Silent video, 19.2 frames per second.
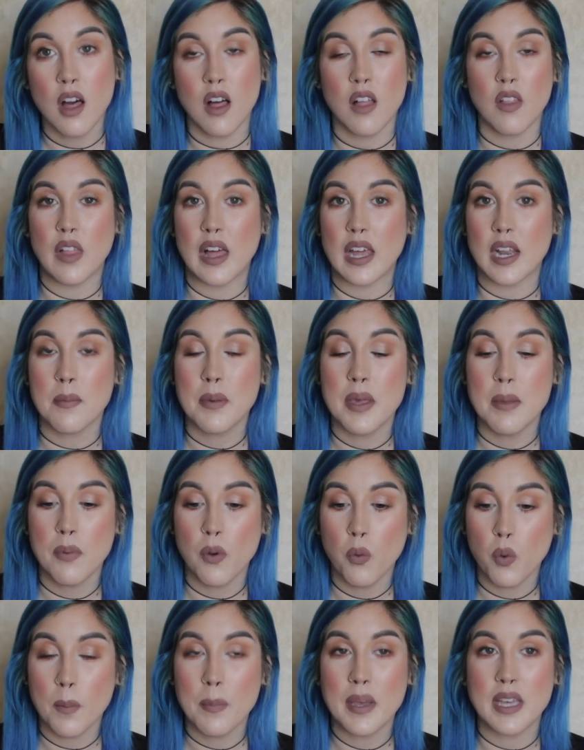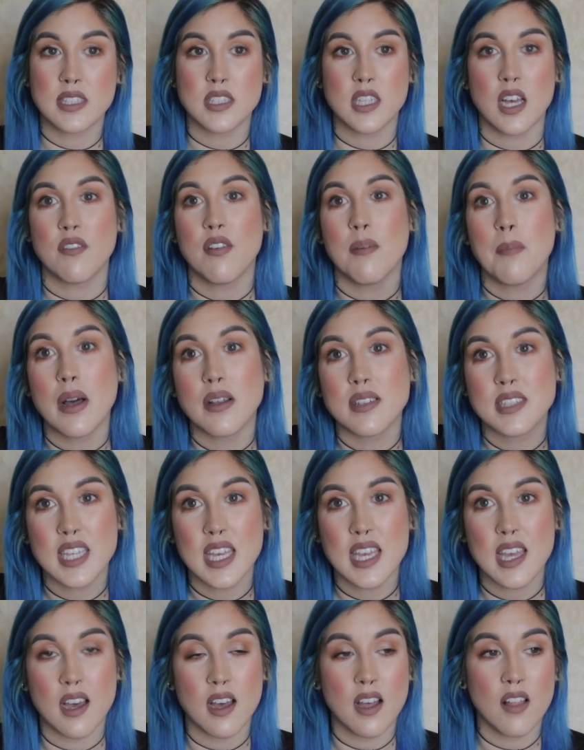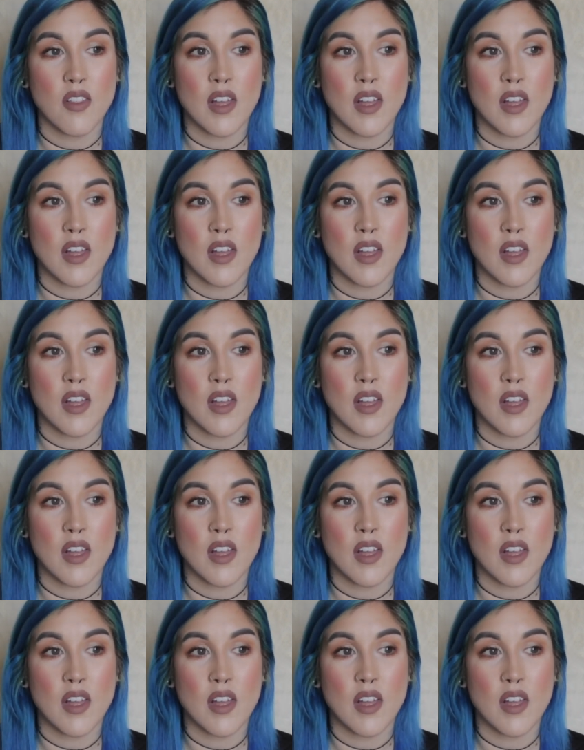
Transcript: A lot of people were pissed off about Daya.